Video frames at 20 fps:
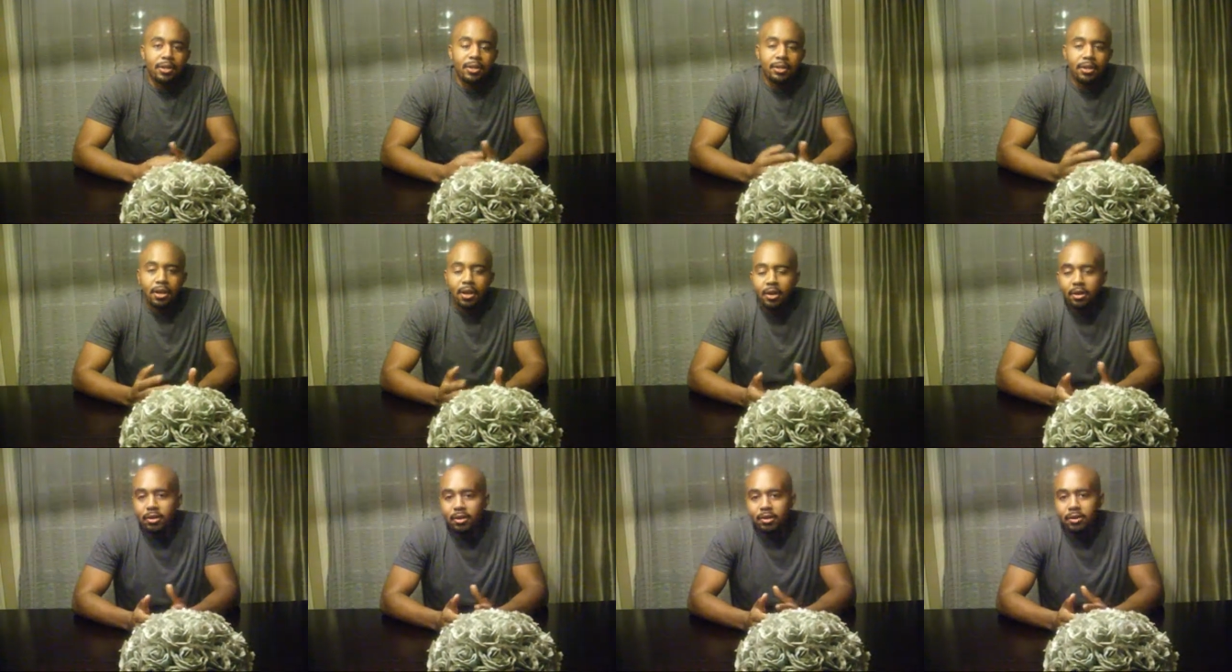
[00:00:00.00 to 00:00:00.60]

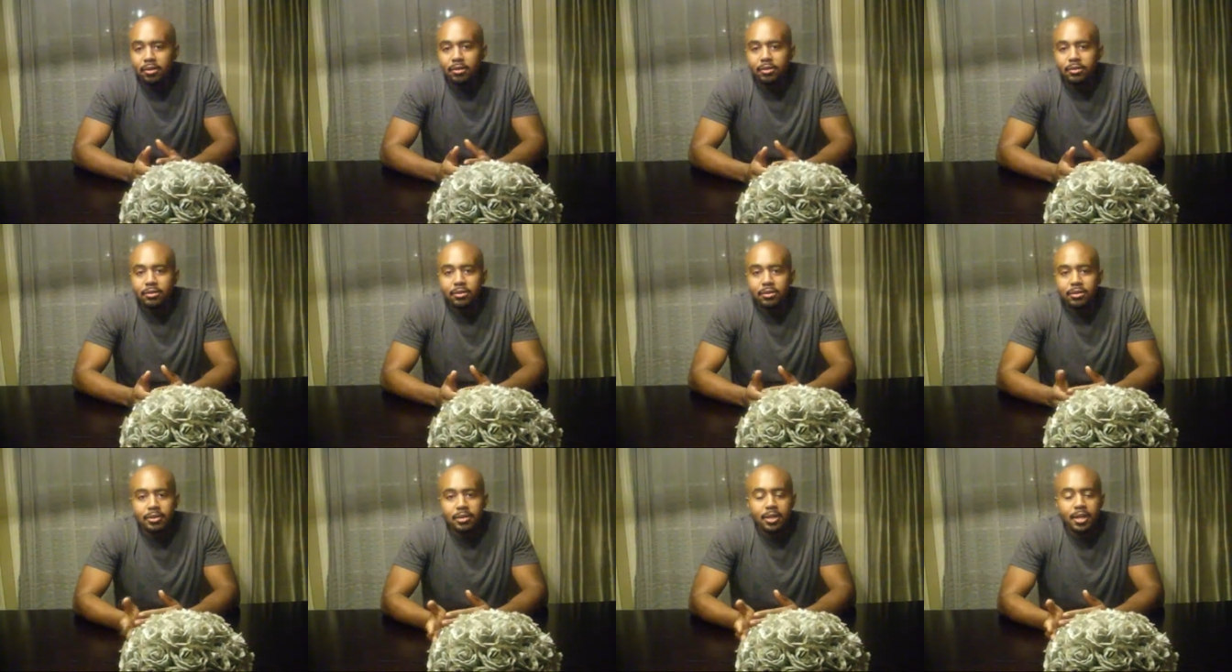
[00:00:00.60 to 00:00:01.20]
darker
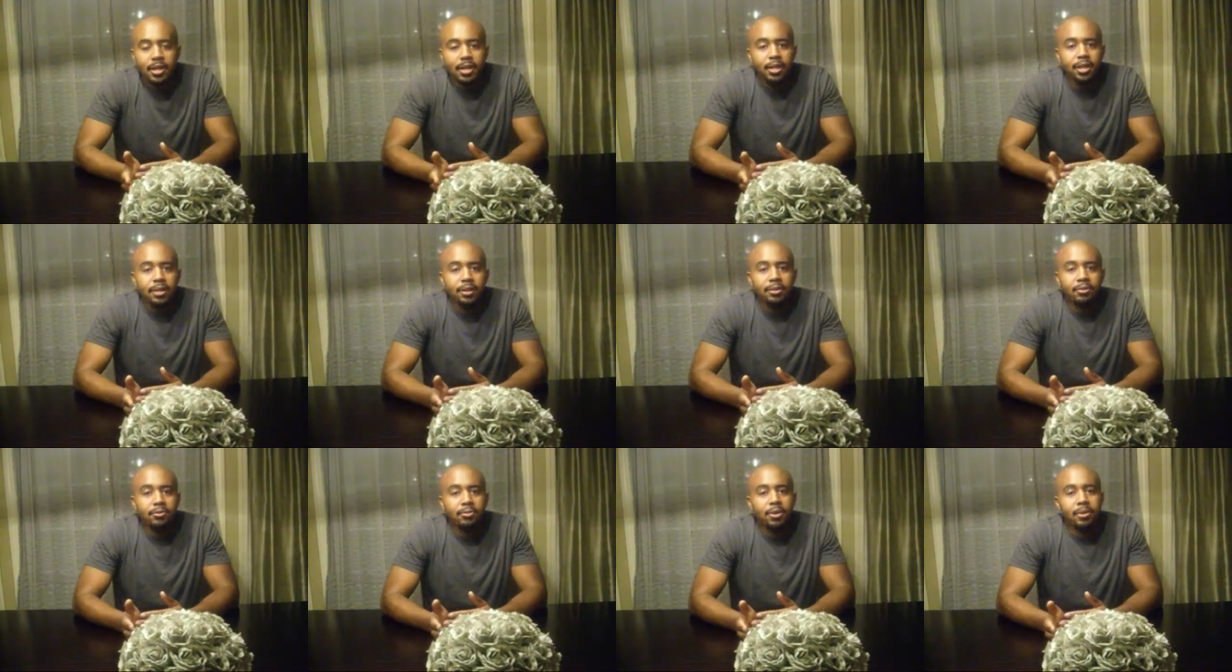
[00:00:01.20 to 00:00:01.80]

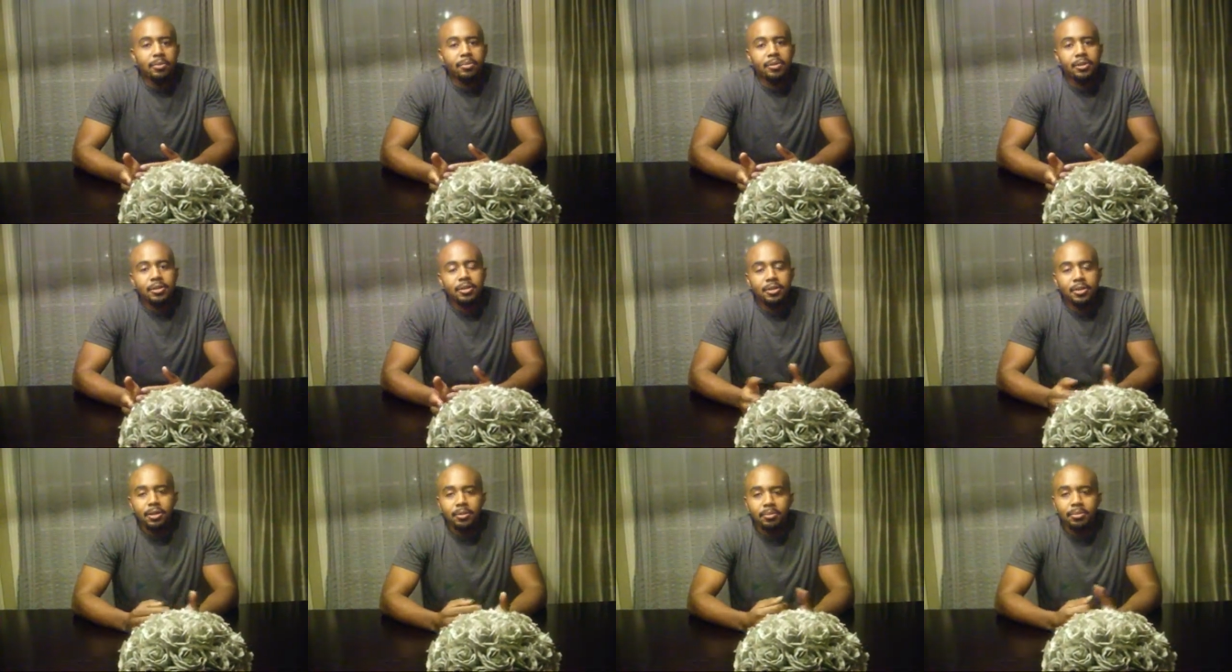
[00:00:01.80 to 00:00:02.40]
skinned women.
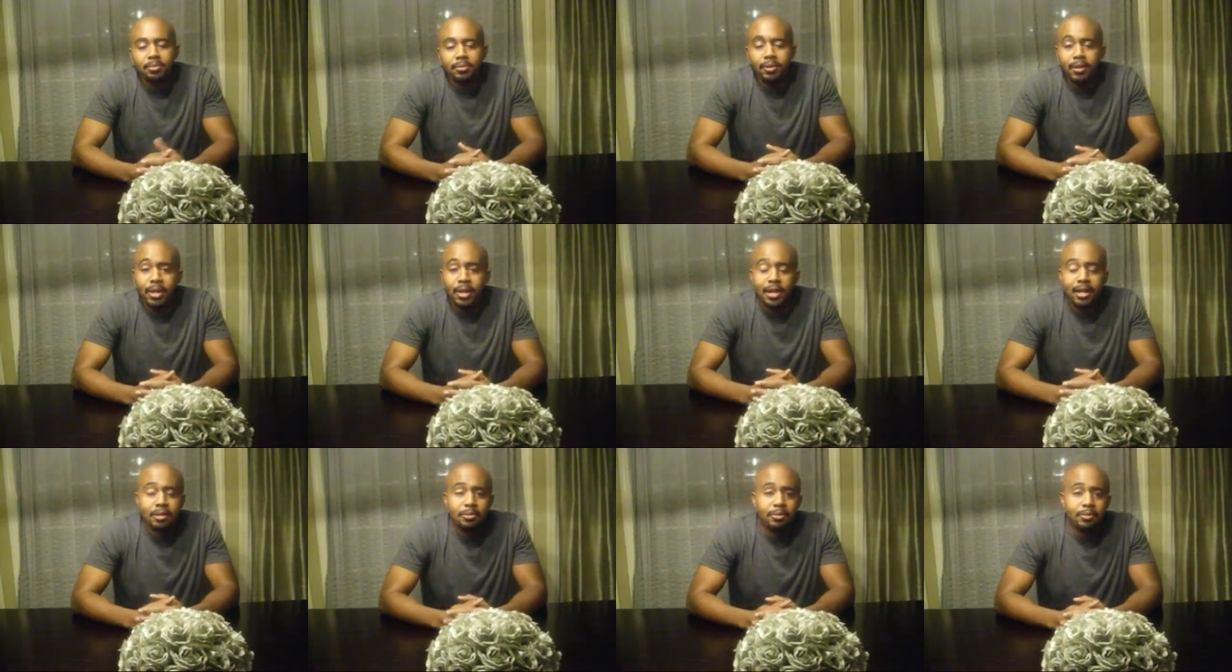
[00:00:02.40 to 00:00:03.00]
Some
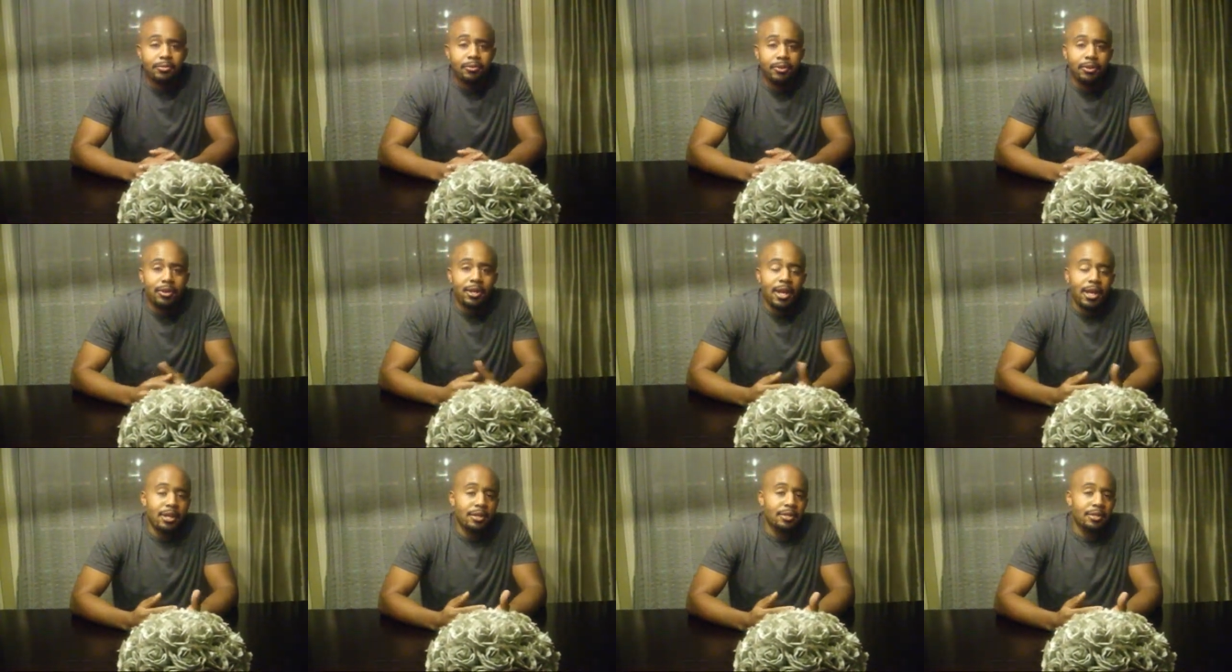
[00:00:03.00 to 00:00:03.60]
guys prefer
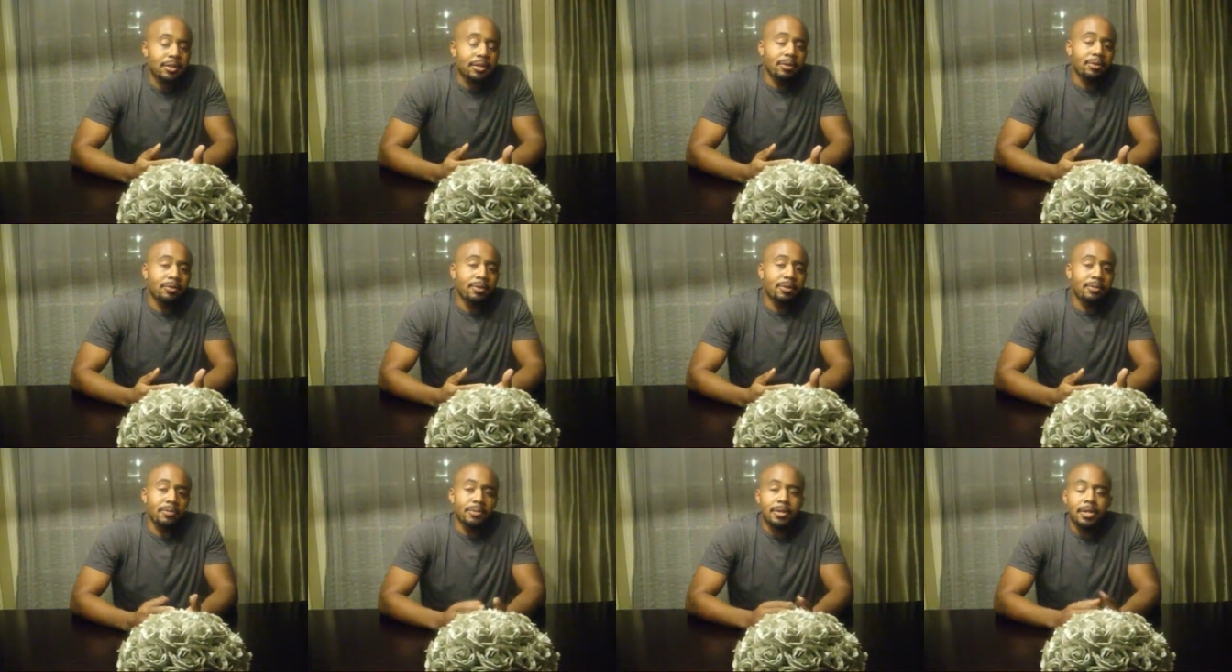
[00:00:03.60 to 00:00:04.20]
lighter skinned
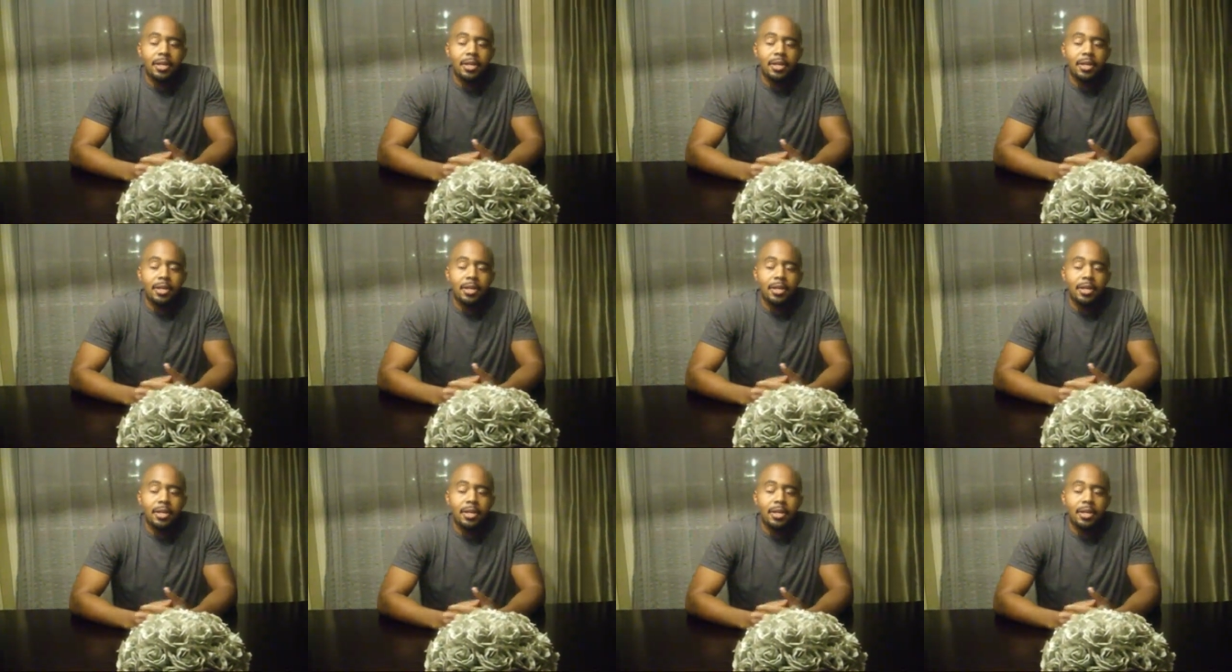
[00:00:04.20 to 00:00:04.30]
women.